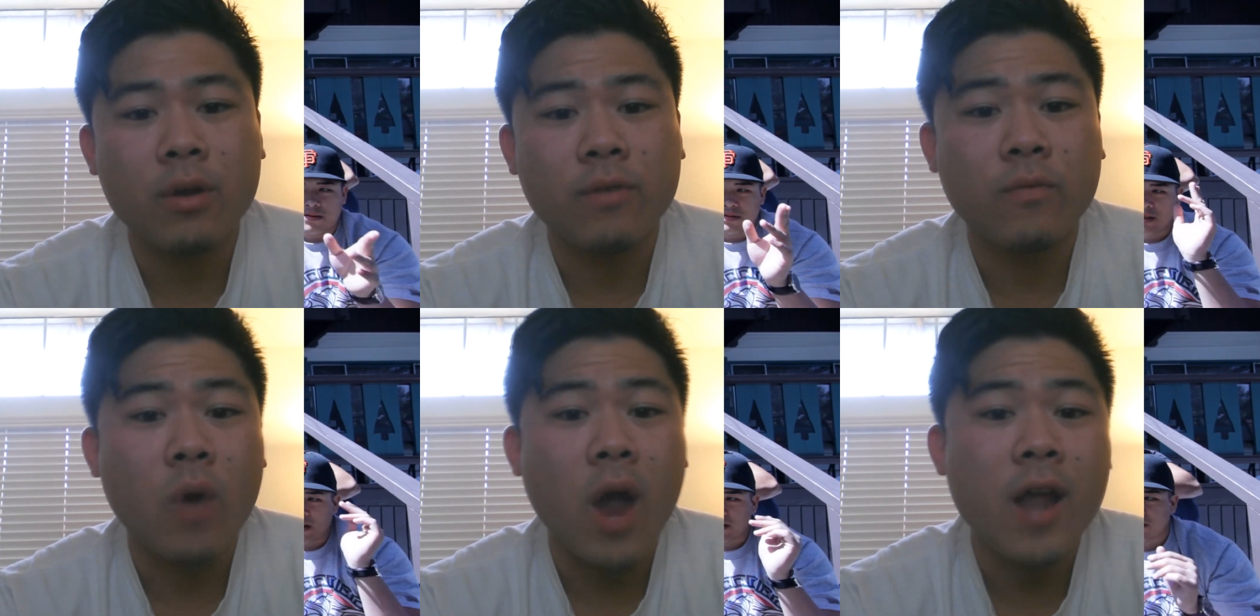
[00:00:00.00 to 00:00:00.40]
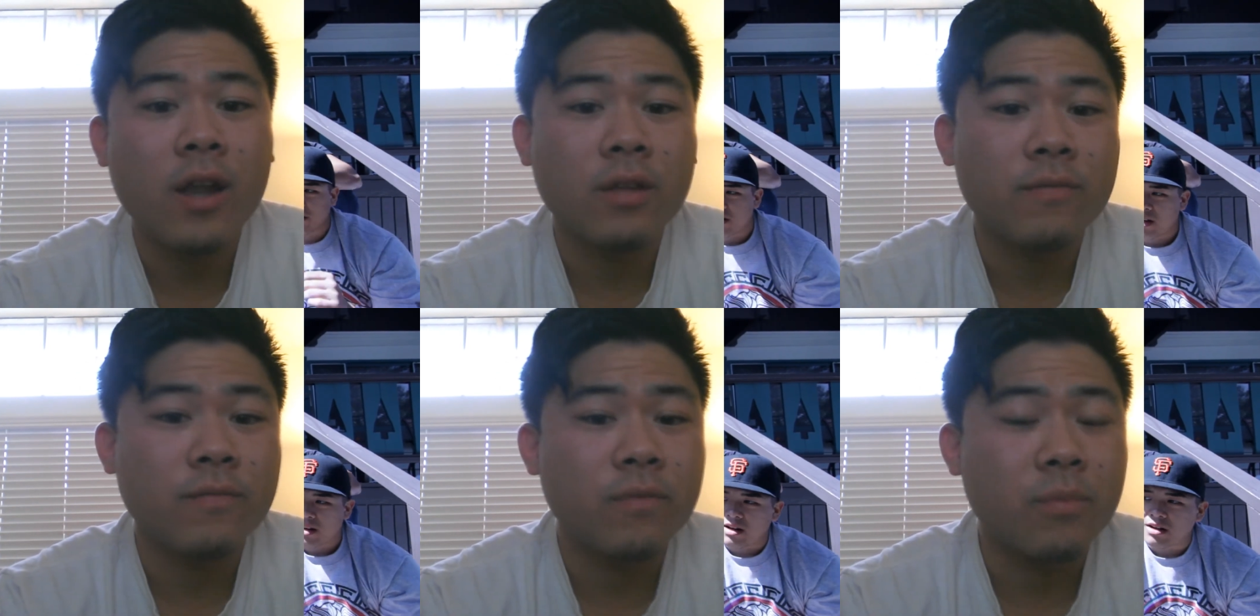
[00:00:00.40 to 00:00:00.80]

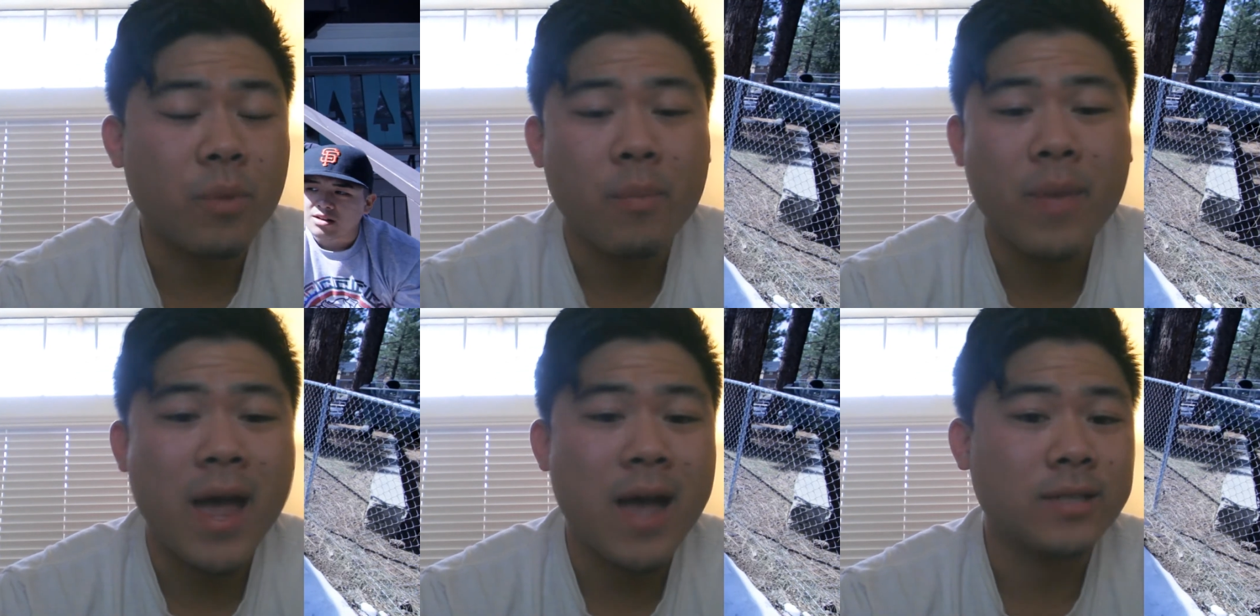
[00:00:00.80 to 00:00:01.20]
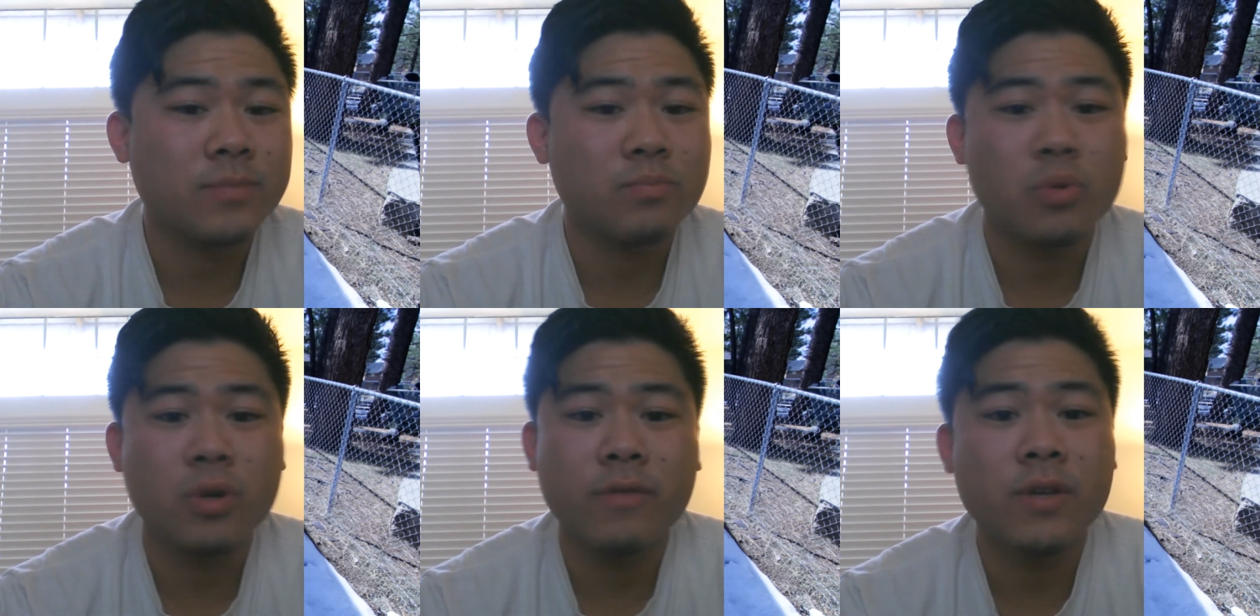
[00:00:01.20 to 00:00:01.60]
writing from the past
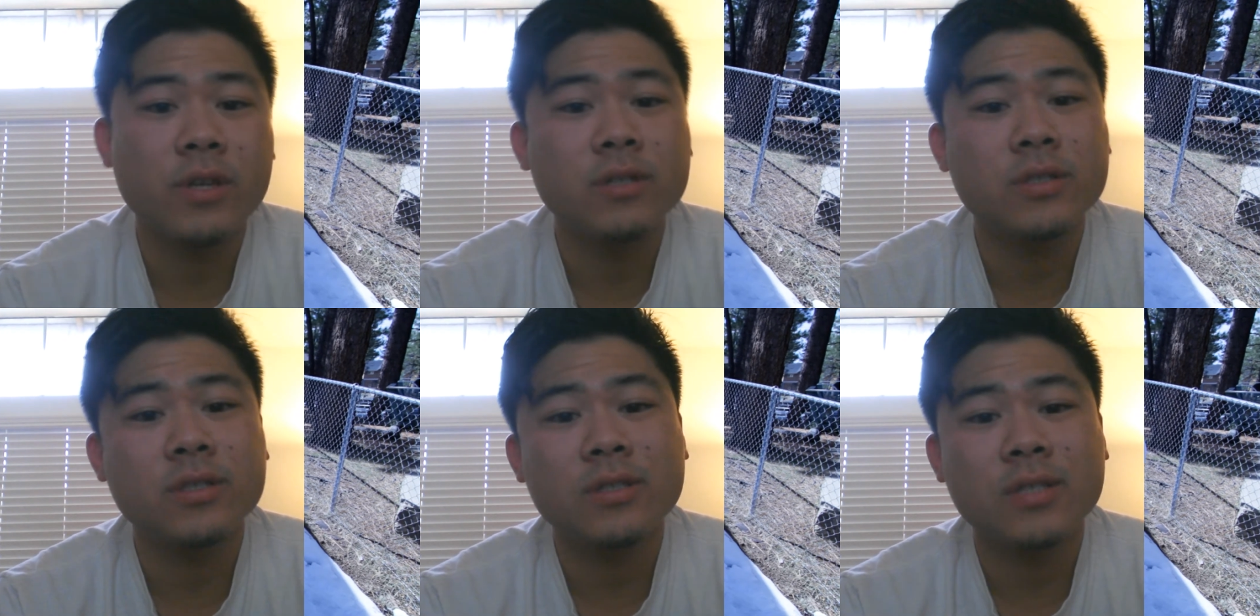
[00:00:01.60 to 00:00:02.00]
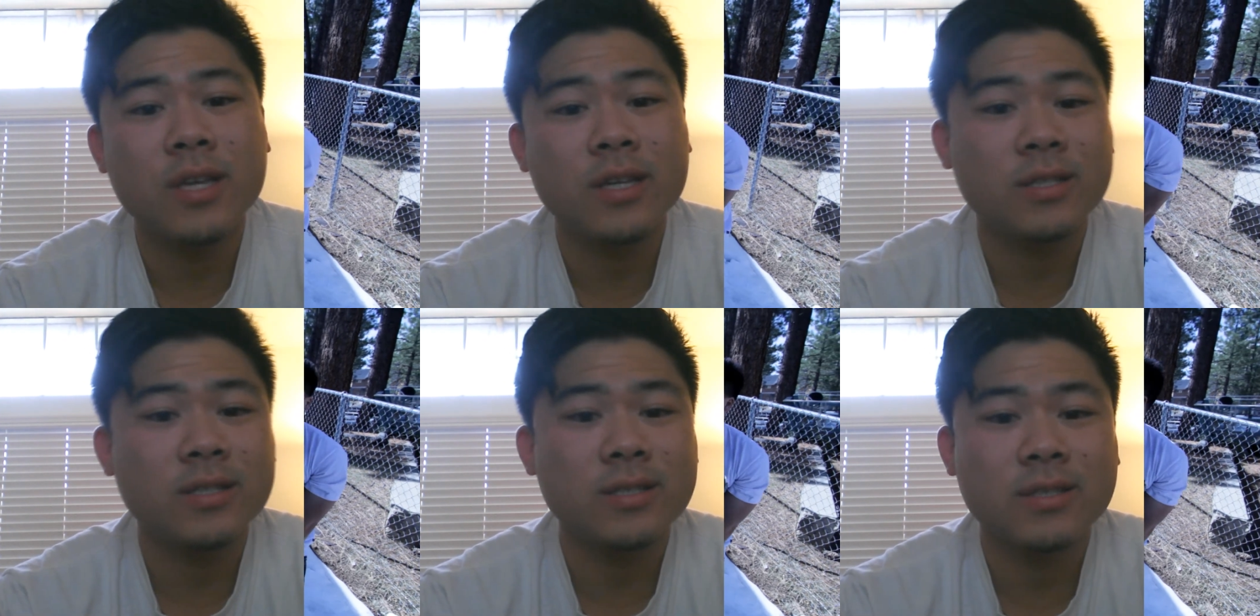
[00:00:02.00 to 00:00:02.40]
previous
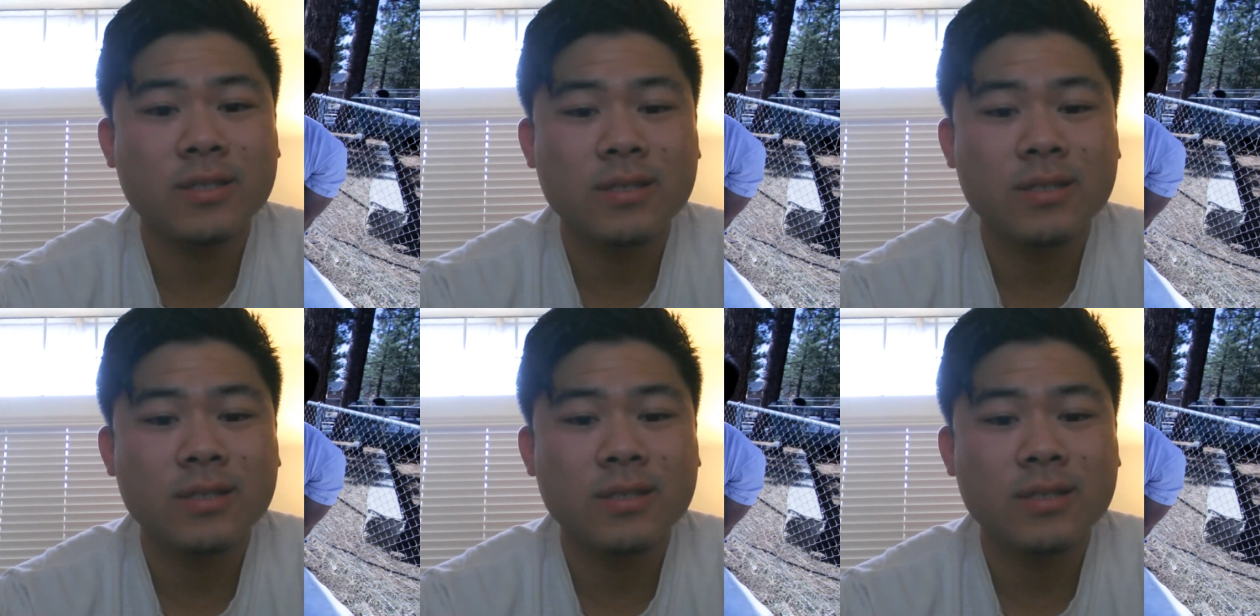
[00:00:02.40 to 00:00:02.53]
six